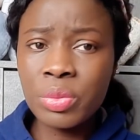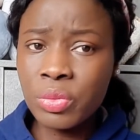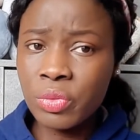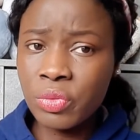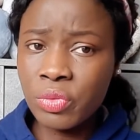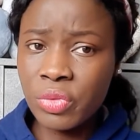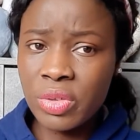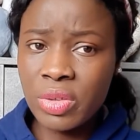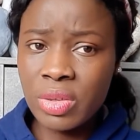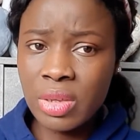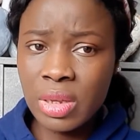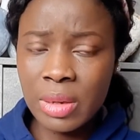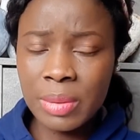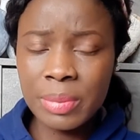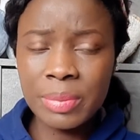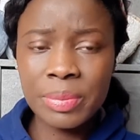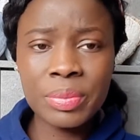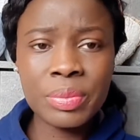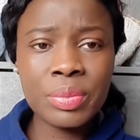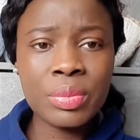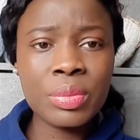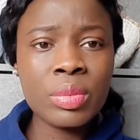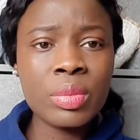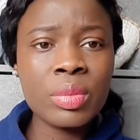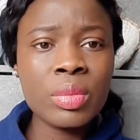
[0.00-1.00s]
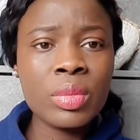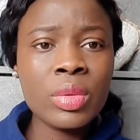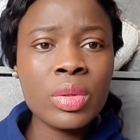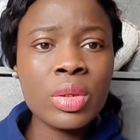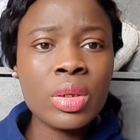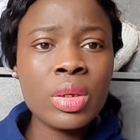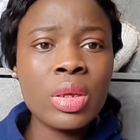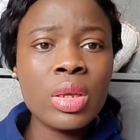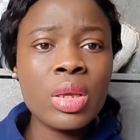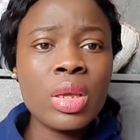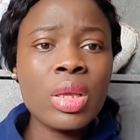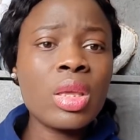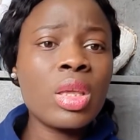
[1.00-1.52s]
visa.
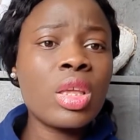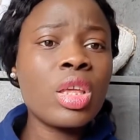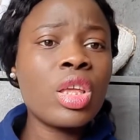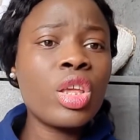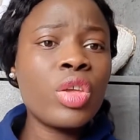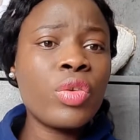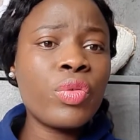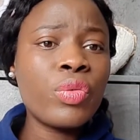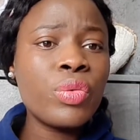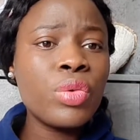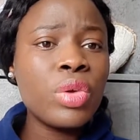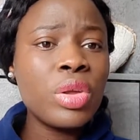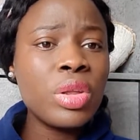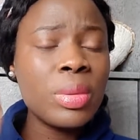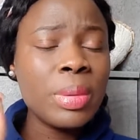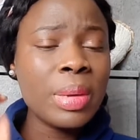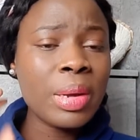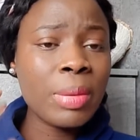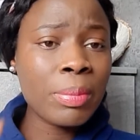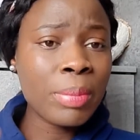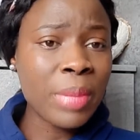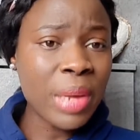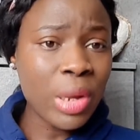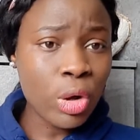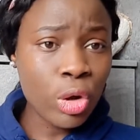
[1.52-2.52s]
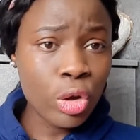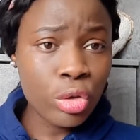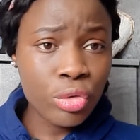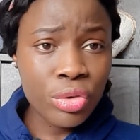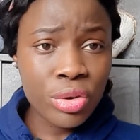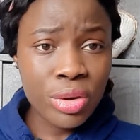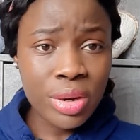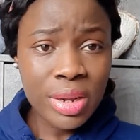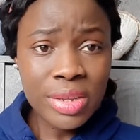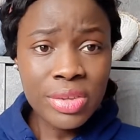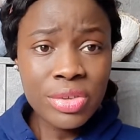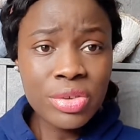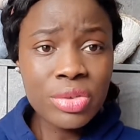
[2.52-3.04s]
If you're in my
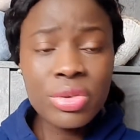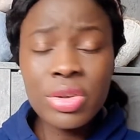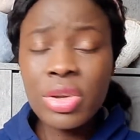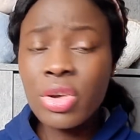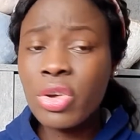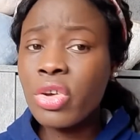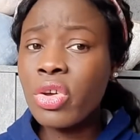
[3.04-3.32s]
country, Nigeria,